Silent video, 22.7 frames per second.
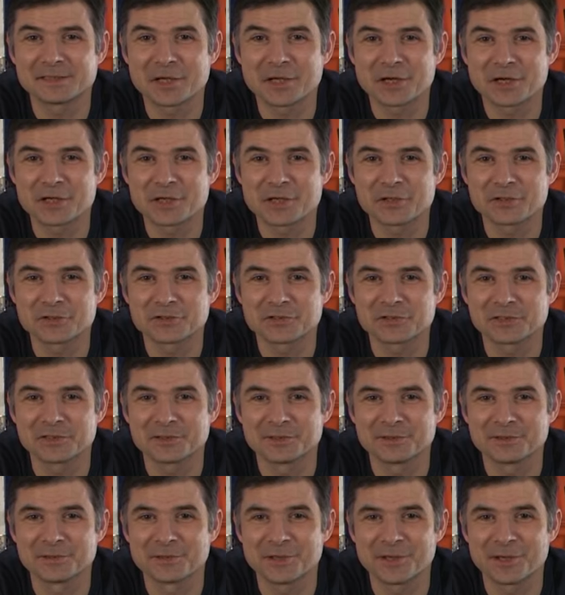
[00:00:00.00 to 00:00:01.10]
only answer
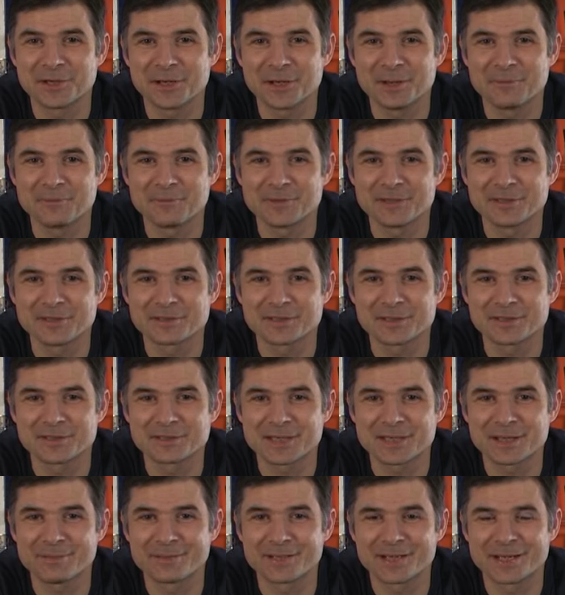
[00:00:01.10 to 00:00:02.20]
that's
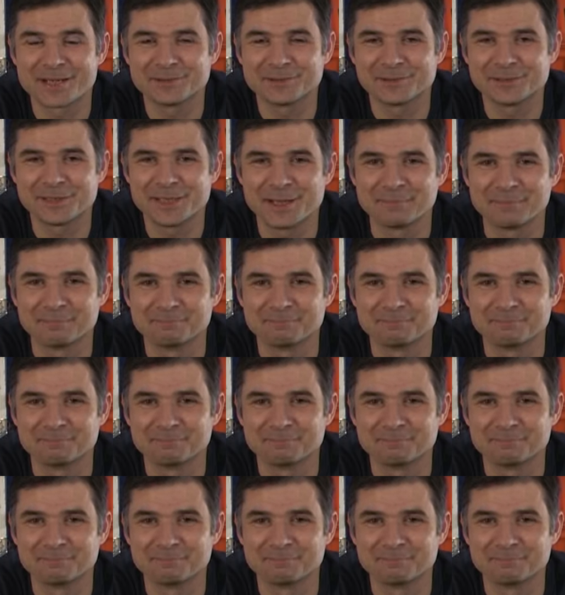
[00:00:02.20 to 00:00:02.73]
coming out today.